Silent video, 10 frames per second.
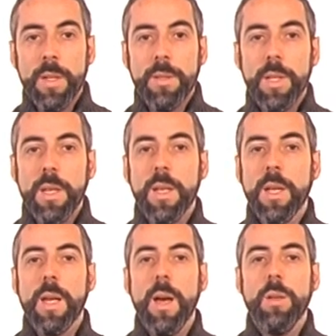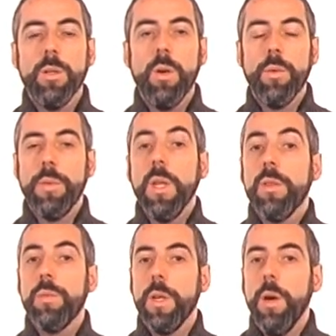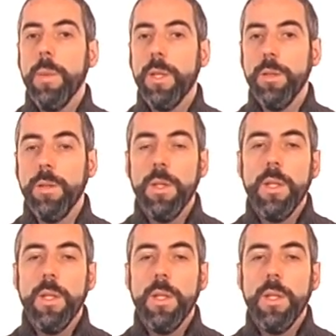Taking account of this phenomenon,